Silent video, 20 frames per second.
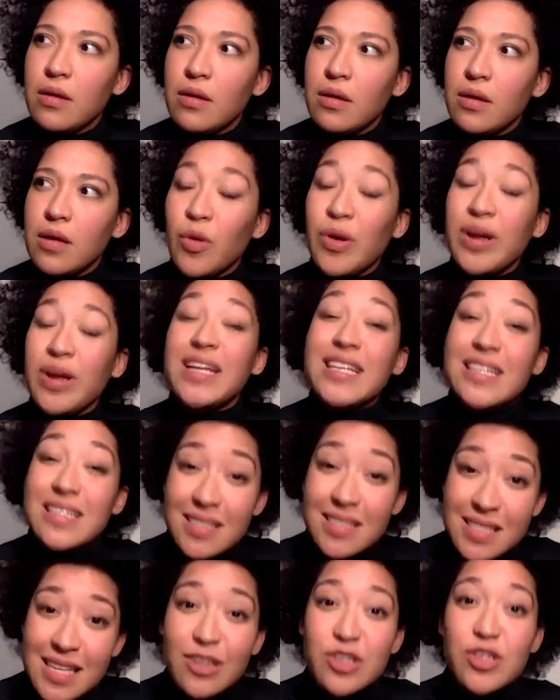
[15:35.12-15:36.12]
or it
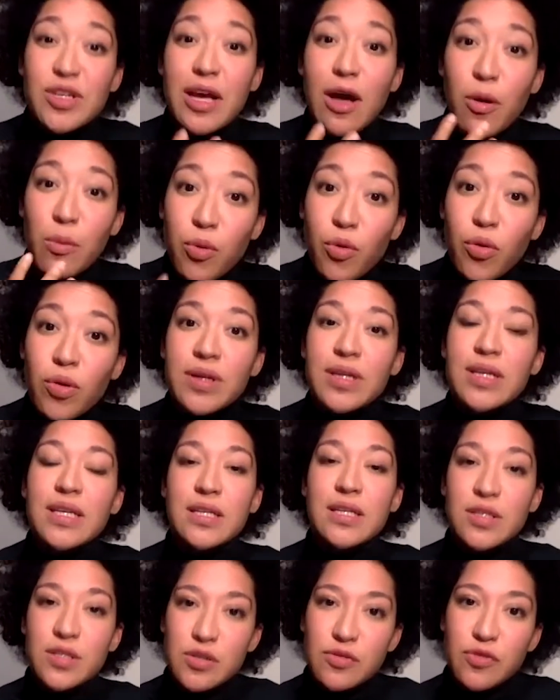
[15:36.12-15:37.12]
is actually how important it
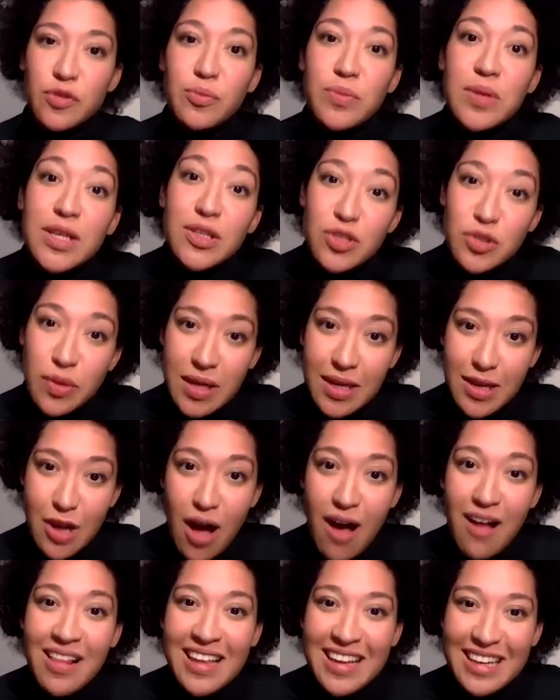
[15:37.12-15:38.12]
is for me to
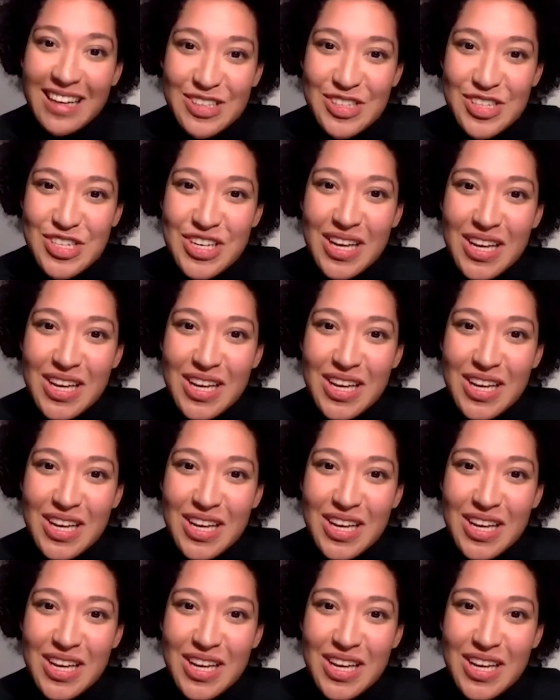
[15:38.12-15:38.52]
acknowledge,